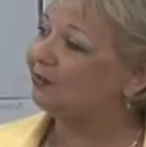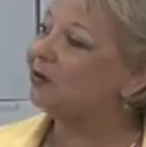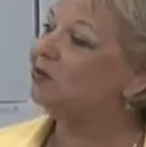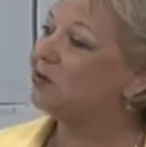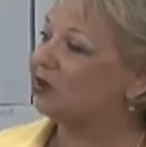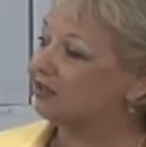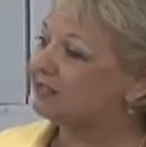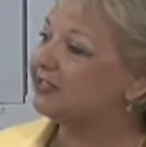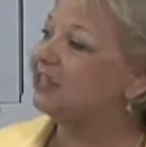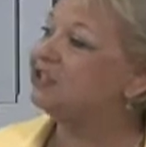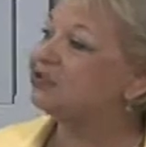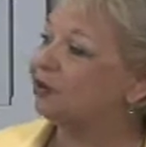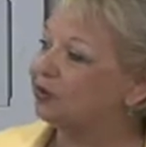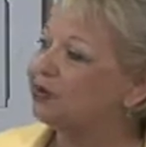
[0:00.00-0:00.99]
We were going to
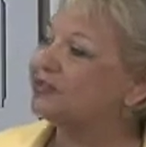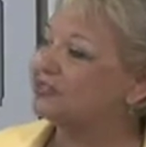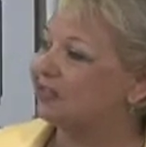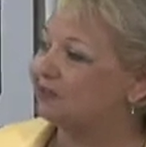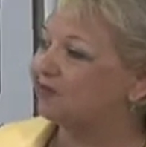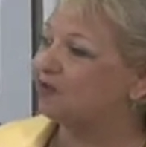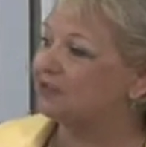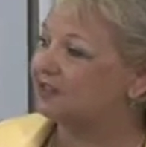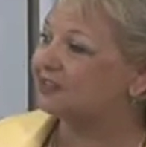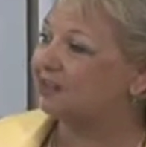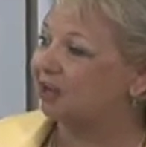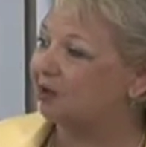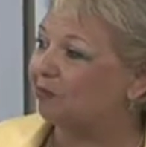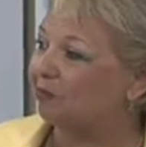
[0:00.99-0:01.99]
seek truancy for this
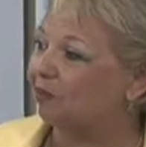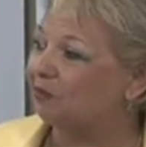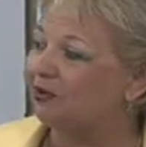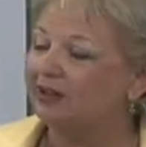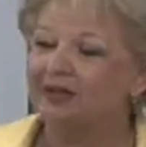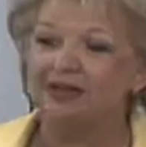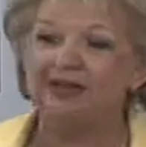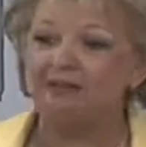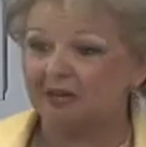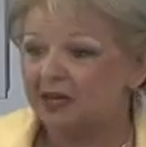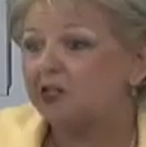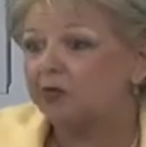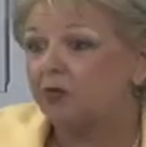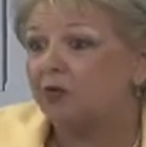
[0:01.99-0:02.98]
couple
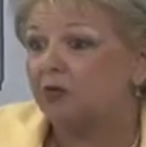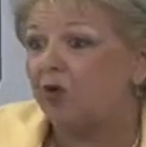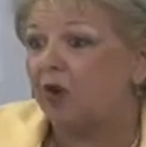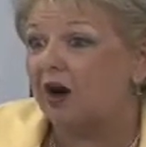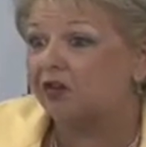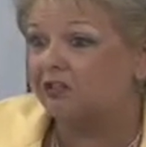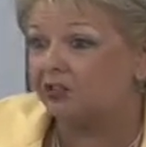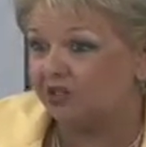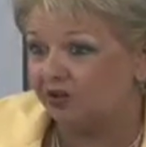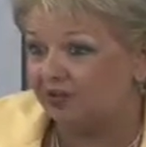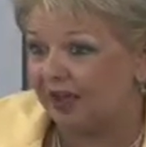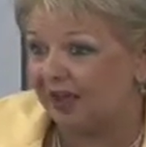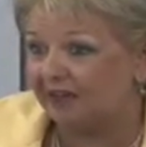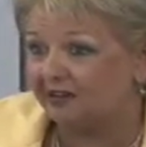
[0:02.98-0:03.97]
because we're required to do
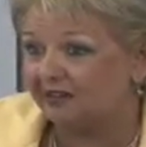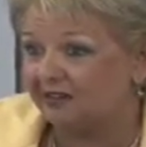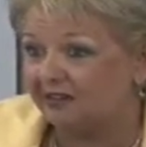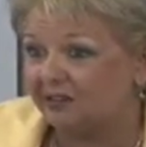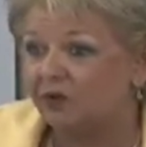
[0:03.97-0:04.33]
that.